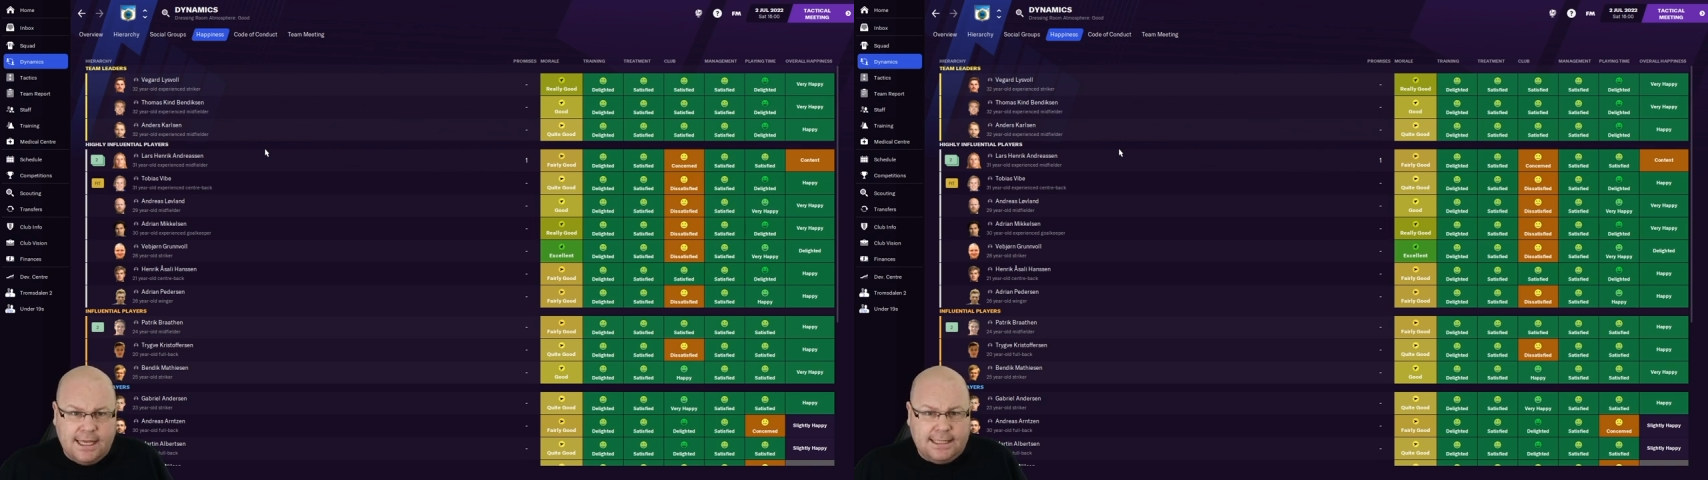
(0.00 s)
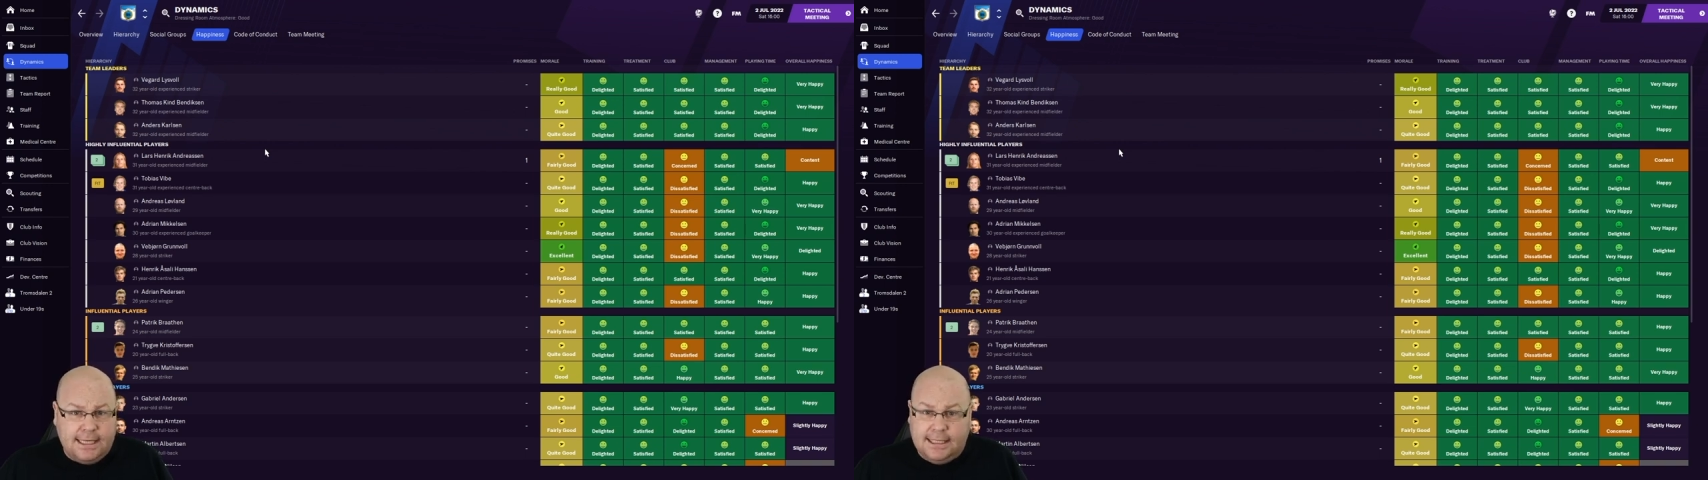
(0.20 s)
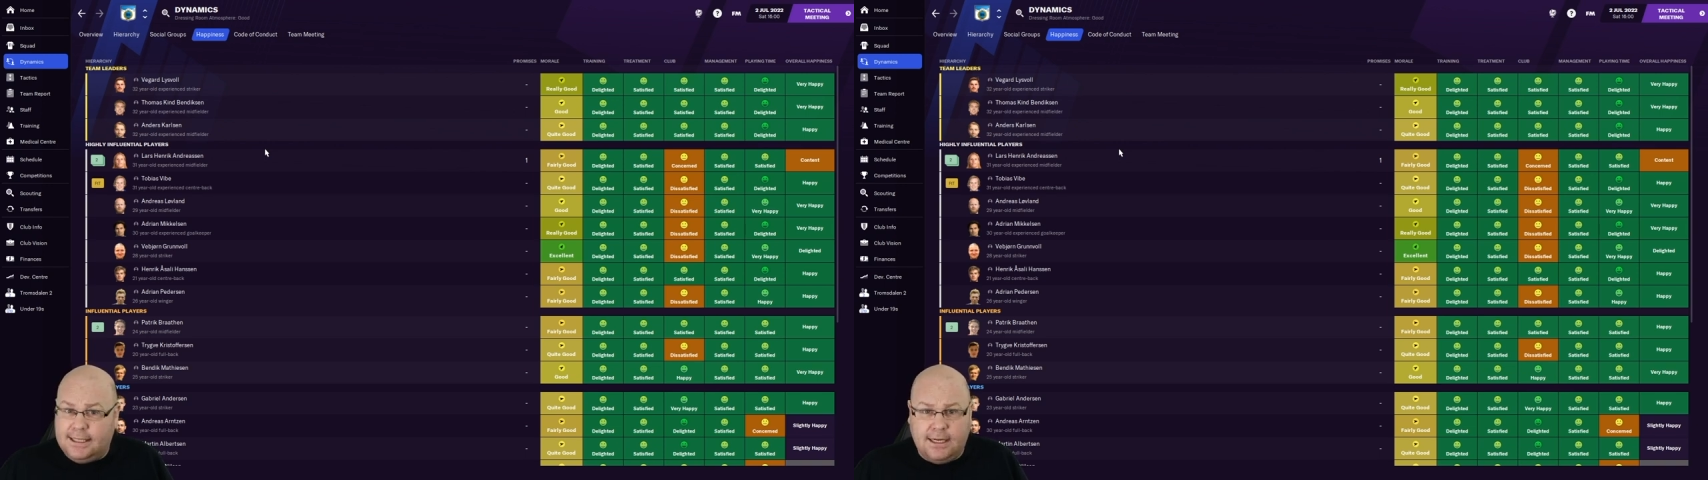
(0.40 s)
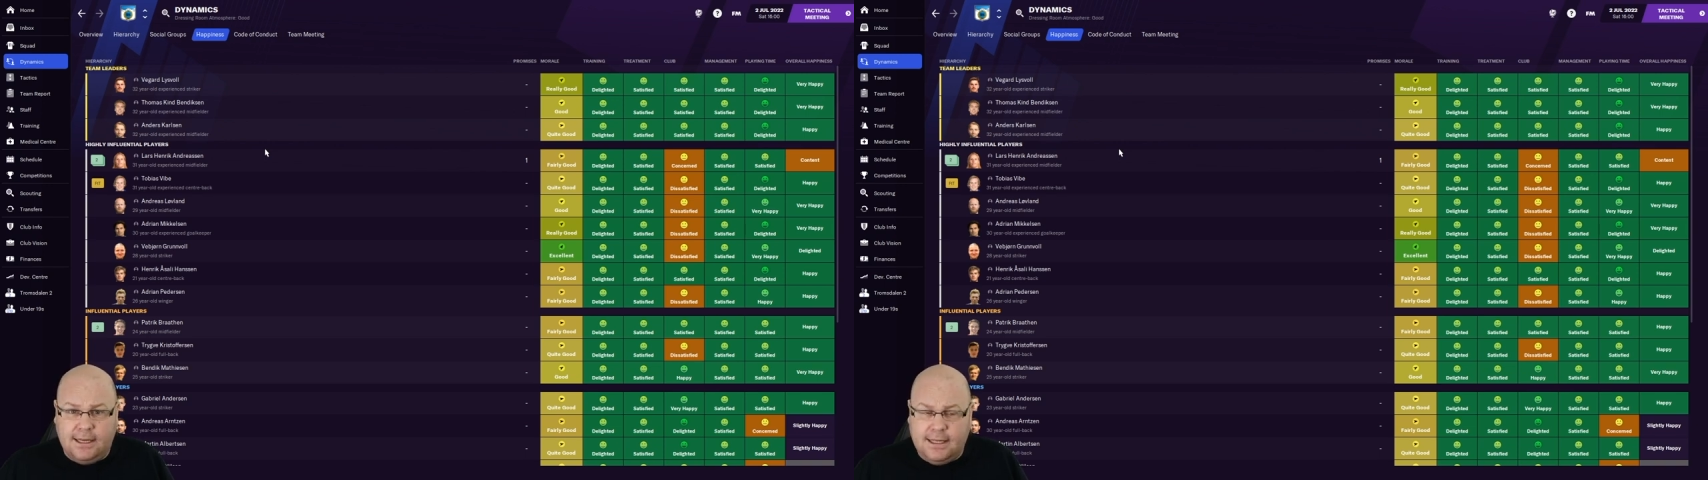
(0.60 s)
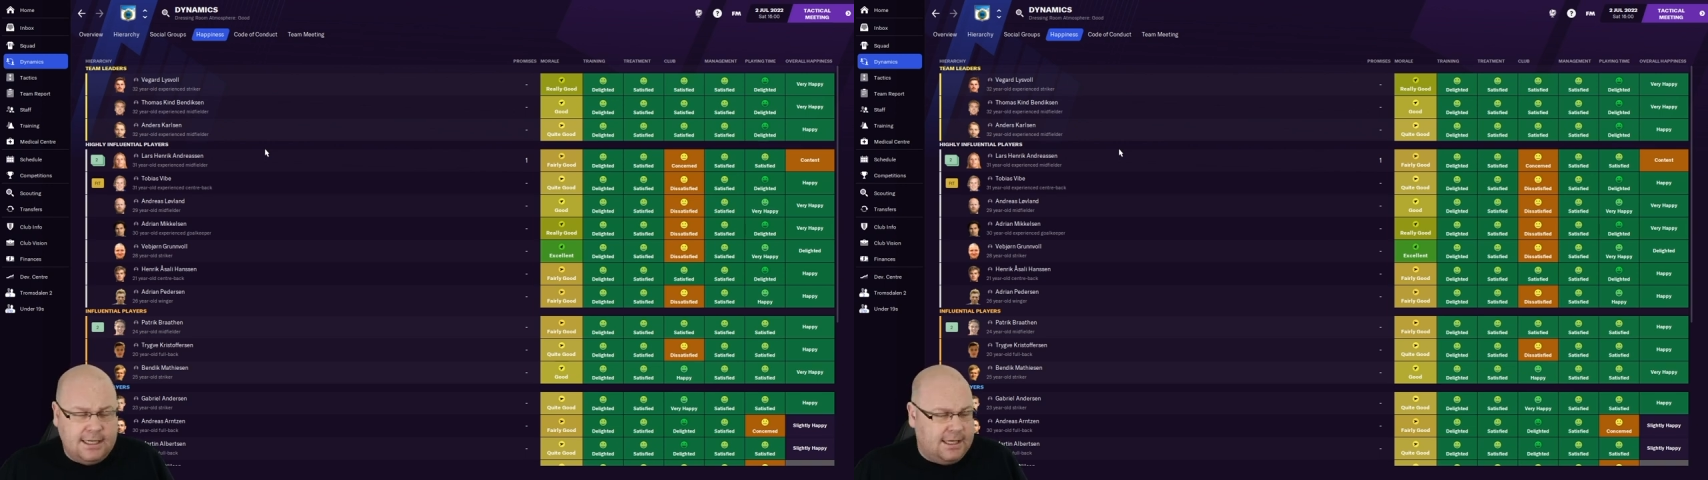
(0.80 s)

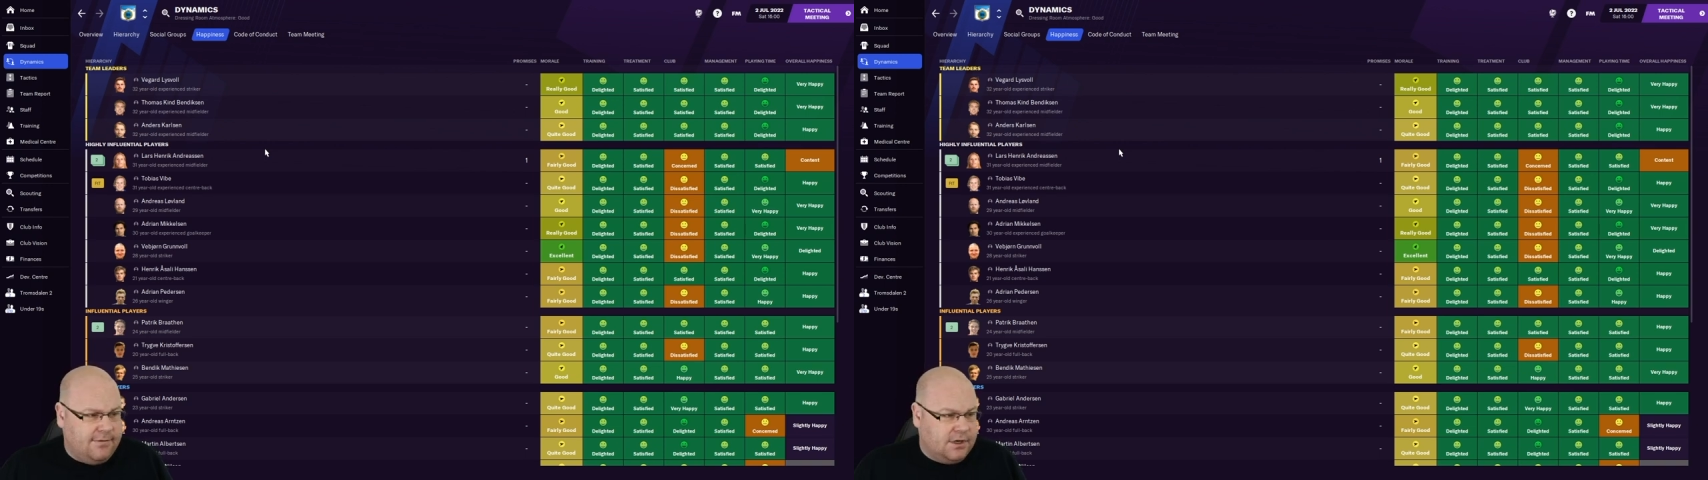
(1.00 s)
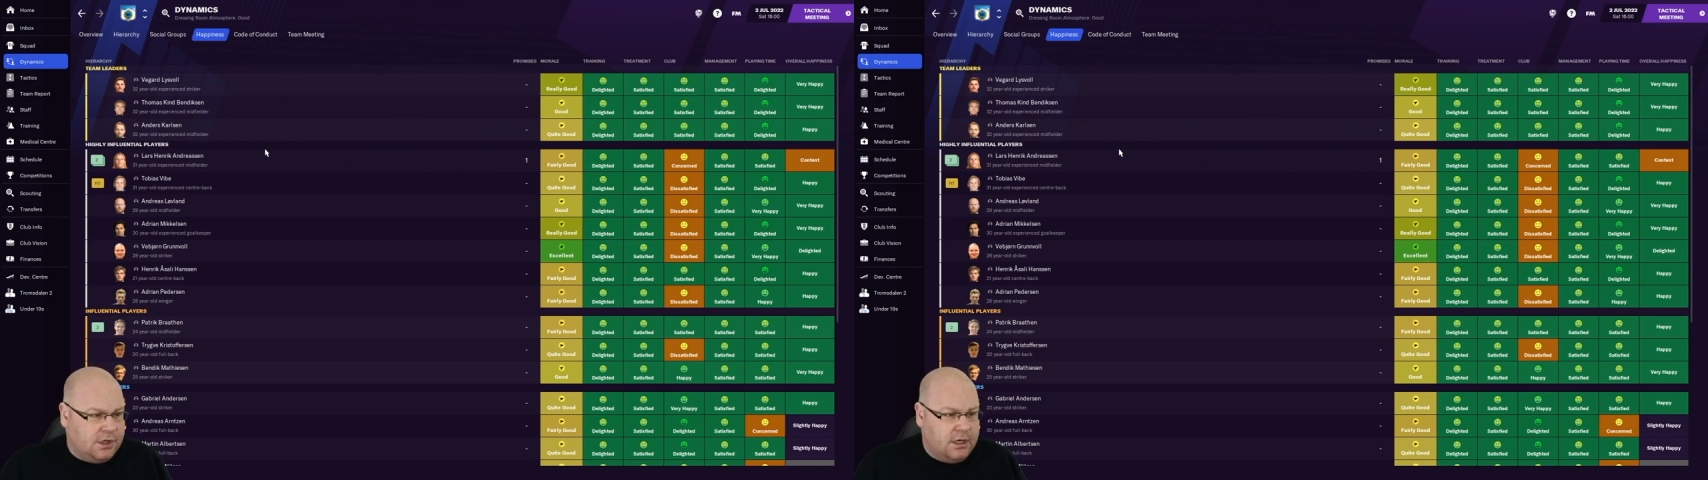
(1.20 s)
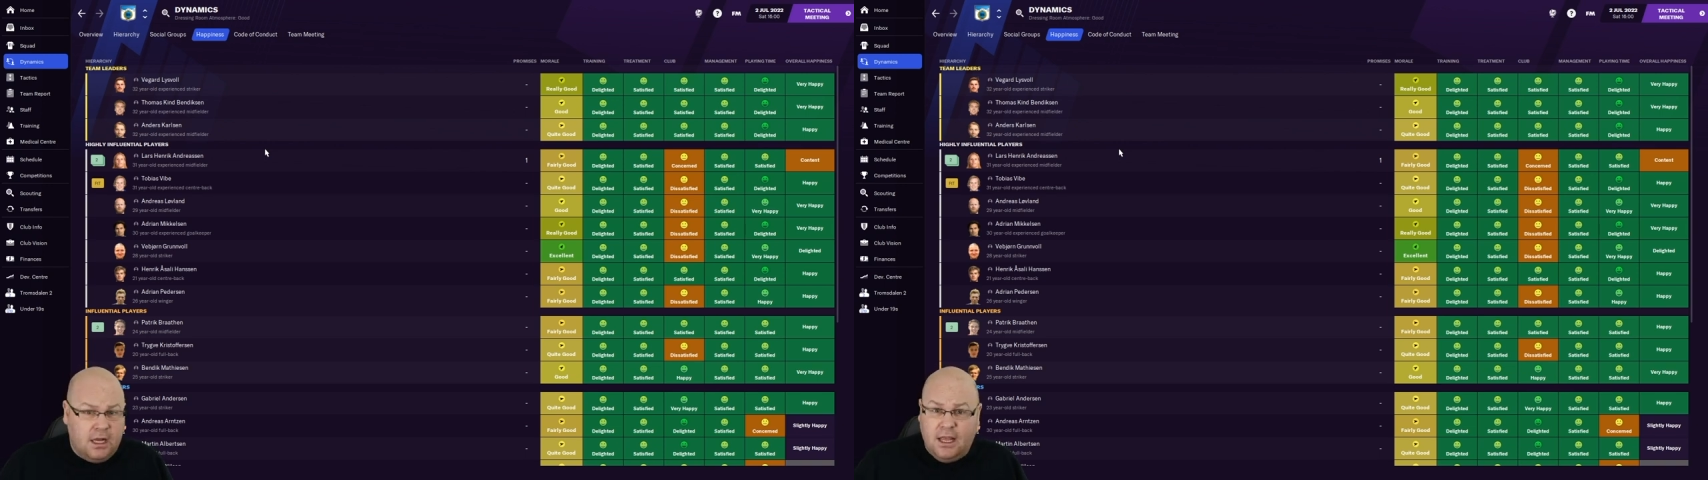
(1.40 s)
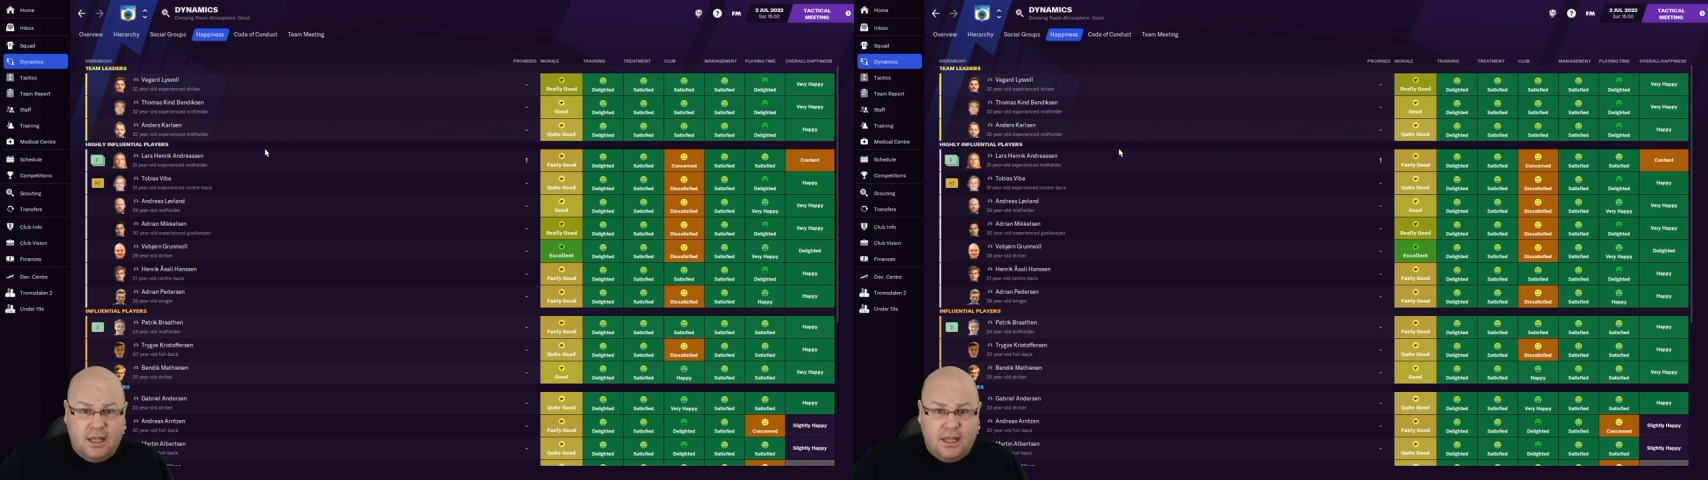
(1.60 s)
this division.